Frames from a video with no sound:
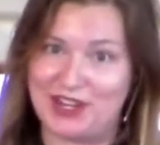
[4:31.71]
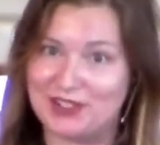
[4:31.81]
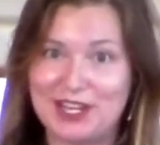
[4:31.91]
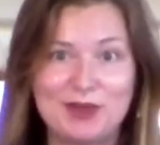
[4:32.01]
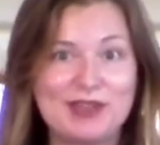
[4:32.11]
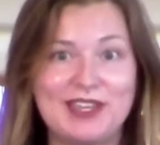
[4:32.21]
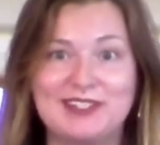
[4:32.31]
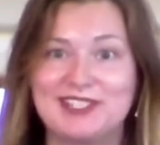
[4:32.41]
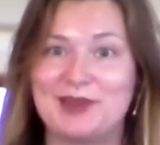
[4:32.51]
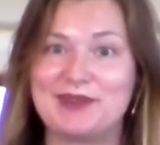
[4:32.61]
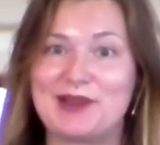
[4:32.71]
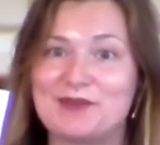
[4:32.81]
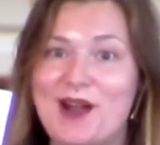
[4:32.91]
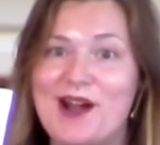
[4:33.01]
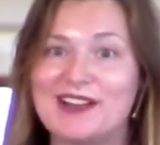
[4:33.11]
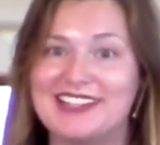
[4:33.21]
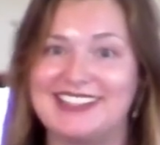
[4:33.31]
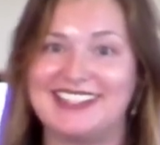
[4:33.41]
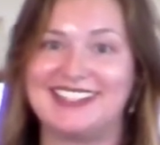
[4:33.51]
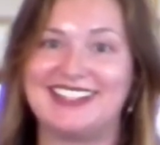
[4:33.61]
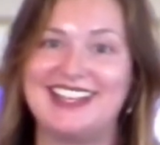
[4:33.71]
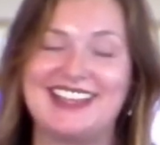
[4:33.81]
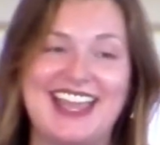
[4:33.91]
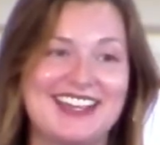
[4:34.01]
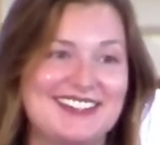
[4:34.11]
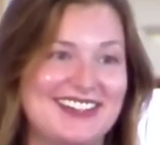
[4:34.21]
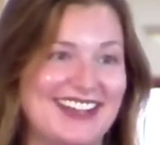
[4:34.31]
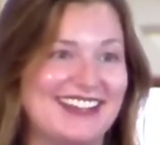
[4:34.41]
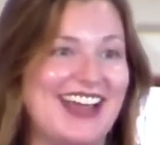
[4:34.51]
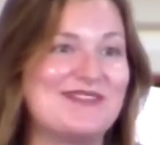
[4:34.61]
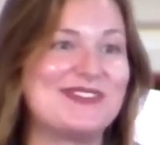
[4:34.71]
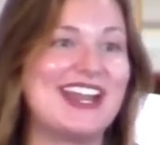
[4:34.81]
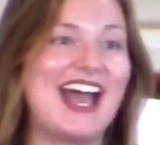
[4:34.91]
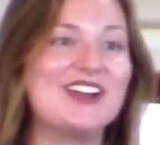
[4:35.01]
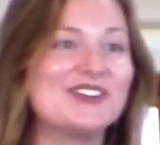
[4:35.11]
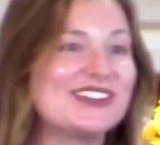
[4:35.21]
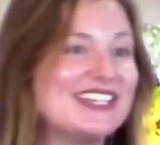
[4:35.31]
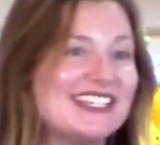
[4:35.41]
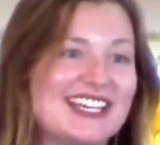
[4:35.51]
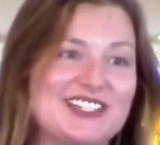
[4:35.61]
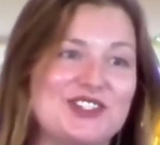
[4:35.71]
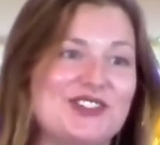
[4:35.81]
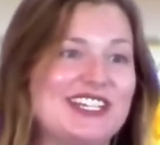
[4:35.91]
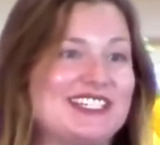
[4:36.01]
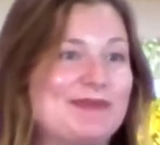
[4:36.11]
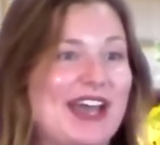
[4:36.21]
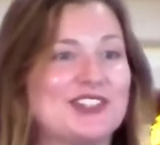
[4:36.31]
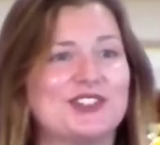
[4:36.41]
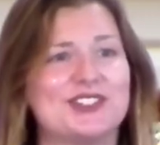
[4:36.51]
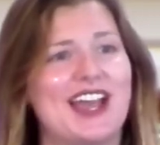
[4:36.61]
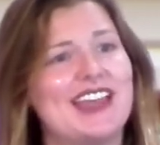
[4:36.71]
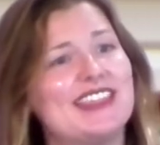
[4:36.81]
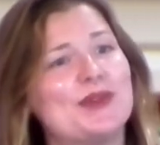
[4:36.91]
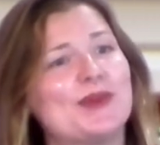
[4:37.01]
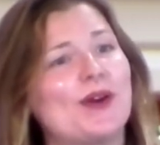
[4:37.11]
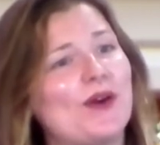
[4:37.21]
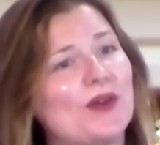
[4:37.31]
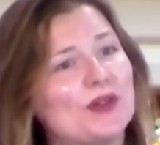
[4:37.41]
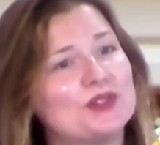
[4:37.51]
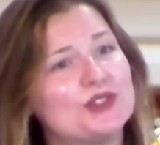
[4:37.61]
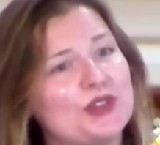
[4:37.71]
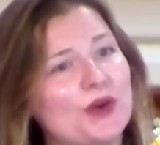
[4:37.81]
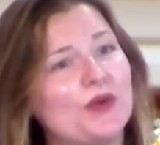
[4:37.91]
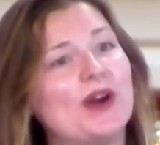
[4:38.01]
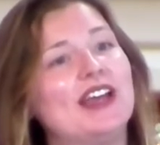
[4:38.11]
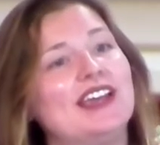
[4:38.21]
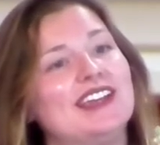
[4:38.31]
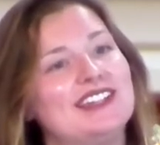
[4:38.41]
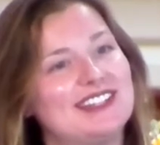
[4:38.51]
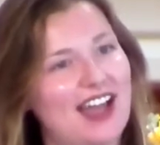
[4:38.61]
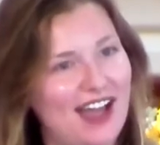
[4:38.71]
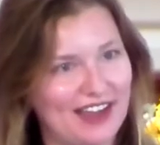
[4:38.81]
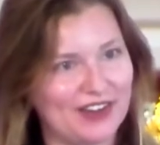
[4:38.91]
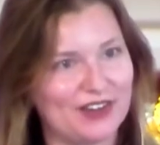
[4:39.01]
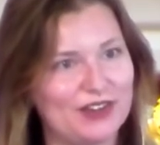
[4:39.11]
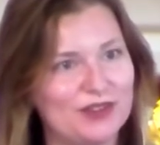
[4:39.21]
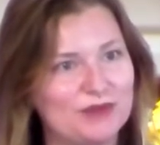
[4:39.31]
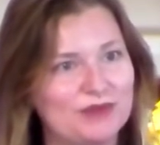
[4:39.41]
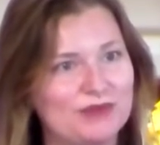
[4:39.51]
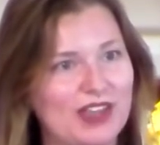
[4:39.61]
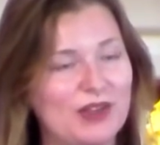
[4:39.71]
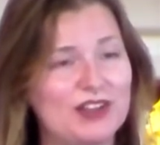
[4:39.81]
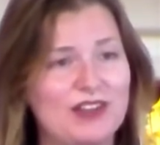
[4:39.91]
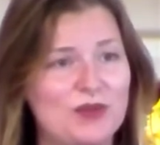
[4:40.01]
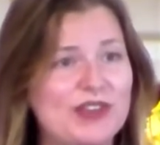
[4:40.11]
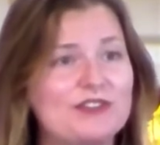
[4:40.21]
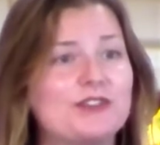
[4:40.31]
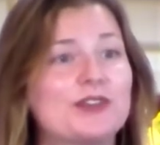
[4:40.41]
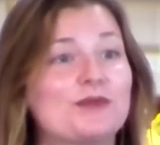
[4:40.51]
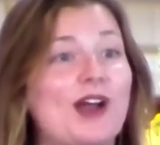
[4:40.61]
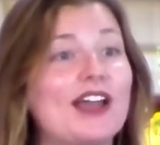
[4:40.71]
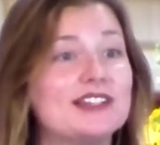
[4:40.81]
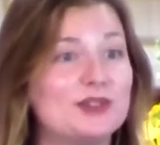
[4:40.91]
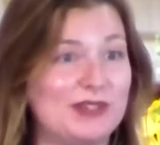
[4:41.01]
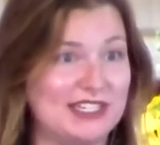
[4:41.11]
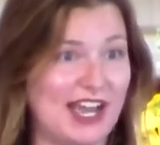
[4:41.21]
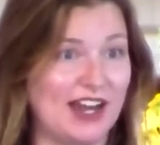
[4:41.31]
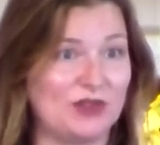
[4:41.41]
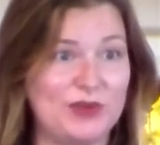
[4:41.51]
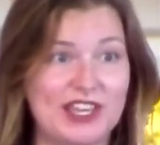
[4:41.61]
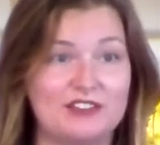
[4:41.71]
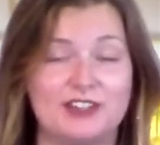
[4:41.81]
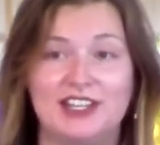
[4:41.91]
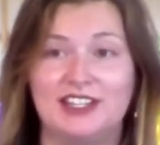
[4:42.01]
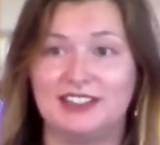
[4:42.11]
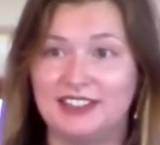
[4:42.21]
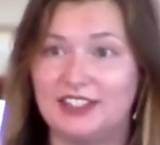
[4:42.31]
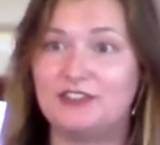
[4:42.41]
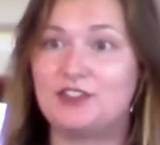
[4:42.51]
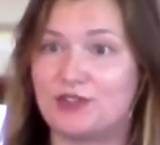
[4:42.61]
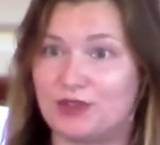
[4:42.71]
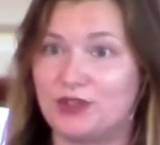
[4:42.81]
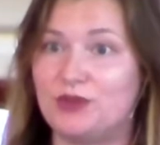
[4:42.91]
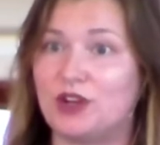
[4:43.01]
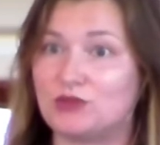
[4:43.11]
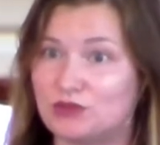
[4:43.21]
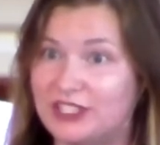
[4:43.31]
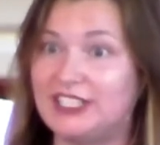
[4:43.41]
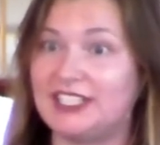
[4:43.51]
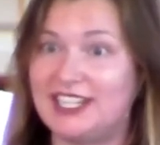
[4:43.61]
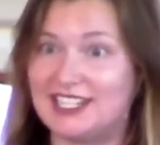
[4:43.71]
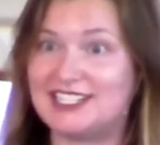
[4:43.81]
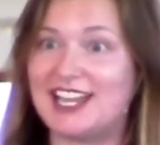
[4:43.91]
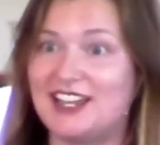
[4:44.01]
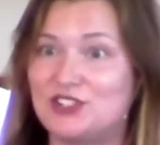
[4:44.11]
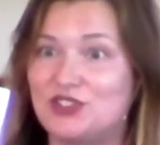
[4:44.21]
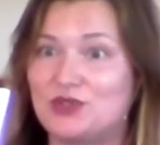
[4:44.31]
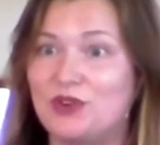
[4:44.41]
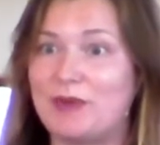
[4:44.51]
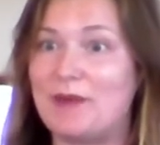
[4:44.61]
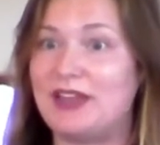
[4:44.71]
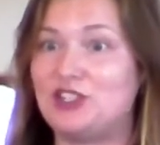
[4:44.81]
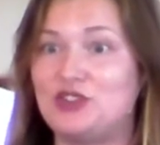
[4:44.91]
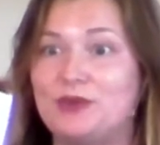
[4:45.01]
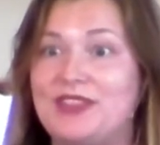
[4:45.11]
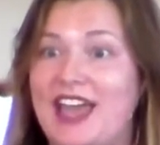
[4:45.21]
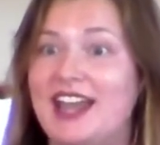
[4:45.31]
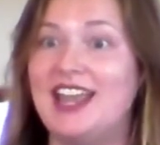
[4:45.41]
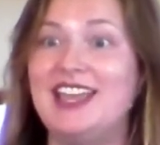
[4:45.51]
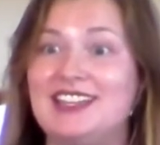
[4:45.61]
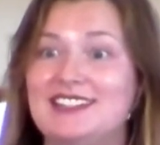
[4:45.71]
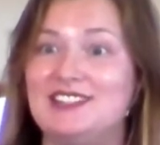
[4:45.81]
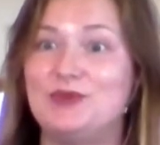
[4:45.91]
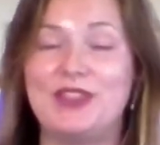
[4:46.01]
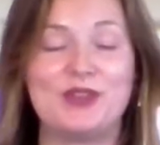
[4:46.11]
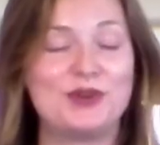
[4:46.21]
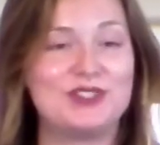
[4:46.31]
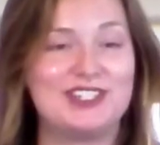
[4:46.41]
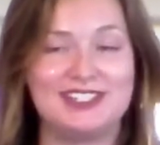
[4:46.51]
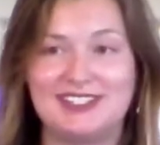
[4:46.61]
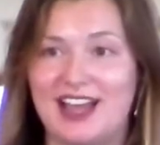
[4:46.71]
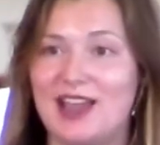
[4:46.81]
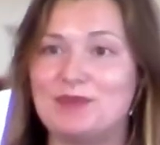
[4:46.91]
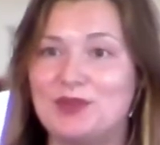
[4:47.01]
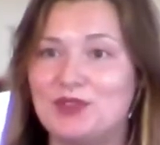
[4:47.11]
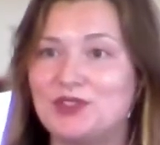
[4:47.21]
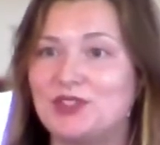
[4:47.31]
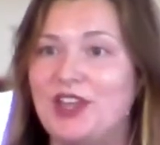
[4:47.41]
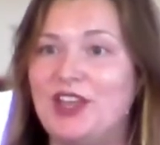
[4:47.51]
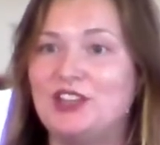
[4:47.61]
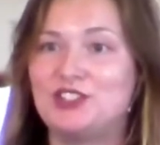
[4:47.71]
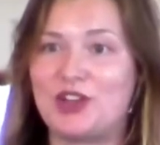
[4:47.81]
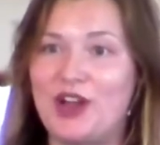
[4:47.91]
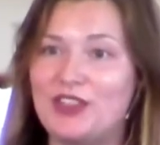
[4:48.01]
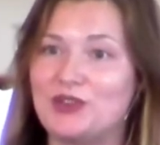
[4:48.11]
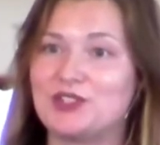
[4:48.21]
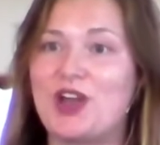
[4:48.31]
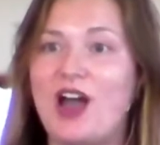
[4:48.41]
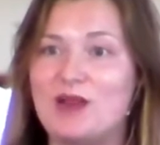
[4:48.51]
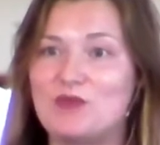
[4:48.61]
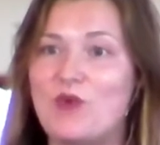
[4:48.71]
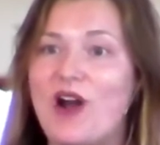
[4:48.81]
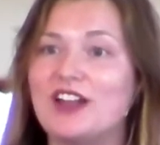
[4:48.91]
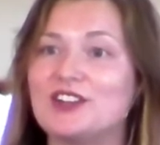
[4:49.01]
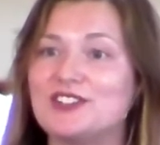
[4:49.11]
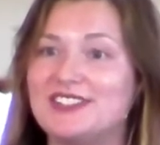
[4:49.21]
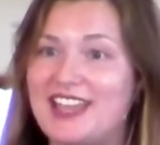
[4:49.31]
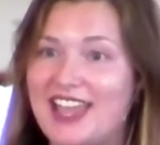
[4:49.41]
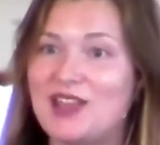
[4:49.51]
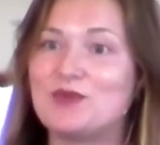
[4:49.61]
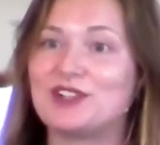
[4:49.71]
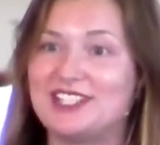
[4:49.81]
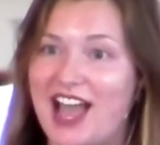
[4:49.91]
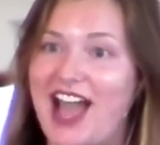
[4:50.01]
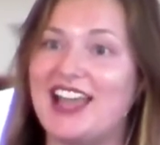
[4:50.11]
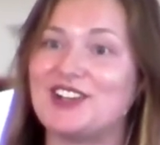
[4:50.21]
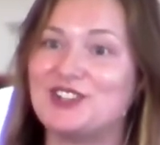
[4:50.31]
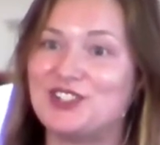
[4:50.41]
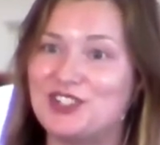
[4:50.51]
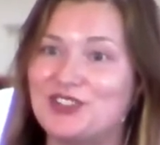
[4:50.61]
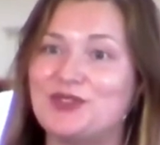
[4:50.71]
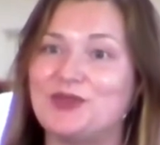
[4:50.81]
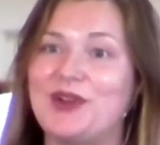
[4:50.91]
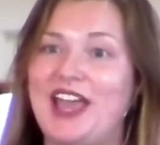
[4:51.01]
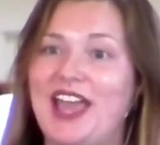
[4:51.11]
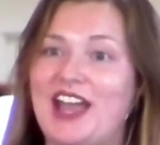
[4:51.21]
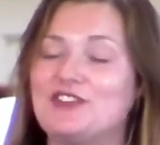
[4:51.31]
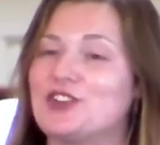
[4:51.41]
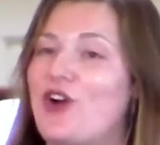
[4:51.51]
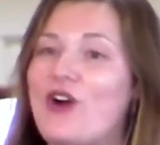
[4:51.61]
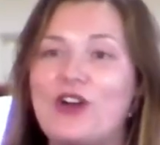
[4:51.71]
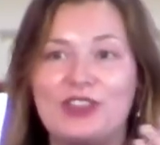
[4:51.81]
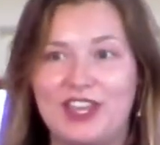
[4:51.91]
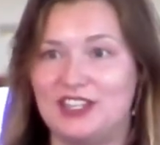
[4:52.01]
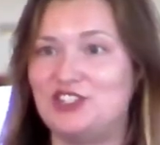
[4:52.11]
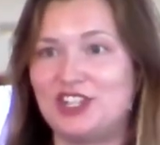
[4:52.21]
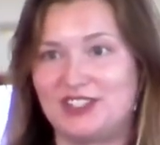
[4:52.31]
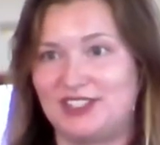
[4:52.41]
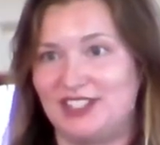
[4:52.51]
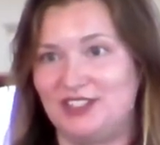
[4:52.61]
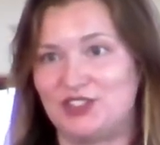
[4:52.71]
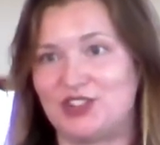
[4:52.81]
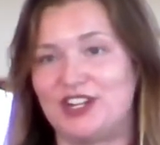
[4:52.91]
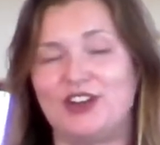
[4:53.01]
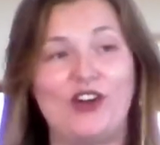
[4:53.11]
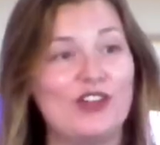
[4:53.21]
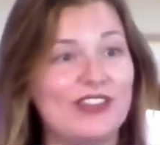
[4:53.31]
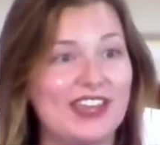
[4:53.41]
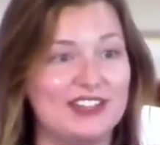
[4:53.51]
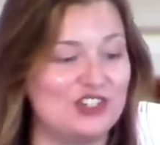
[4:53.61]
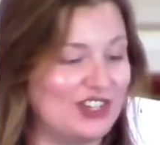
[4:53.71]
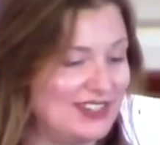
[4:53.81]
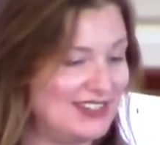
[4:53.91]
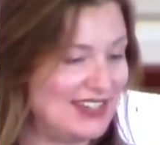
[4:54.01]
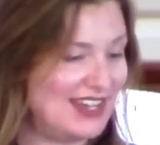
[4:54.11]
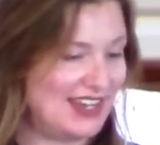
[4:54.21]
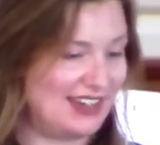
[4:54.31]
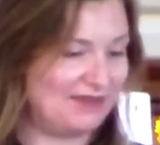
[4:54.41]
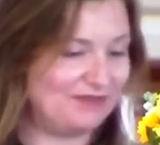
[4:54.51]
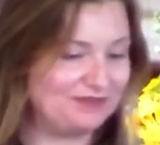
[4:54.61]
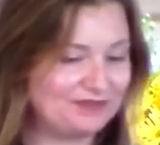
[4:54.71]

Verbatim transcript: Now tell me, tell me I'm wrong in the in the handshake line, but I don't think that's unique to pastors. I think we're all so tired. And, and we have every right to be tired. We have lived through a really intense storm. I bet you when that when those disciples saw those calm waters, they were tired too, after all they had just exerted, all they had just seen.